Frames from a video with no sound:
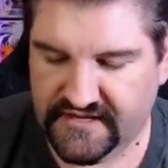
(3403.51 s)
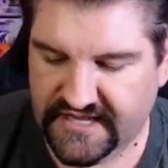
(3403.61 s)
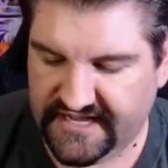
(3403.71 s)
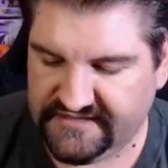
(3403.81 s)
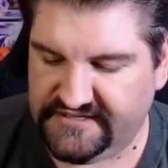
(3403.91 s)

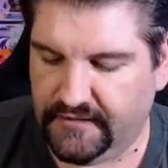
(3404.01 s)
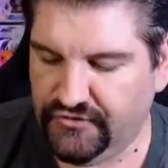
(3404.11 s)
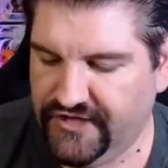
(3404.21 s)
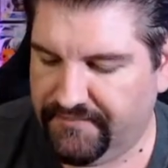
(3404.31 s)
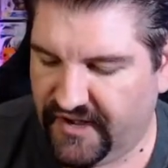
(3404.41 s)
Got
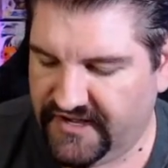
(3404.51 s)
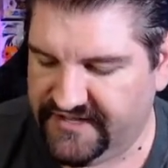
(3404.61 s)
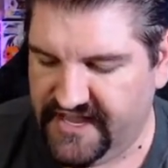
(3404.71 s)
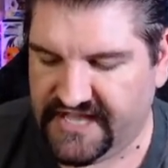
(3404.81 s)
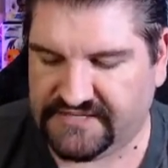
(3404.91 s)
doubled up on
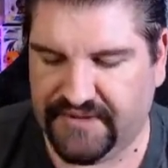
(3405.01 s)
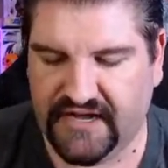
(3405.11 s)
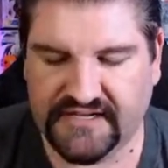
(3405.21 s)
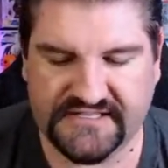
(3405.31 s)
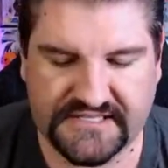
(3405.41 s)
the
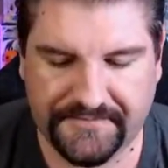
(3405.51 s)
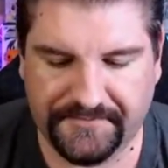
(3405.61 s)
Espeons.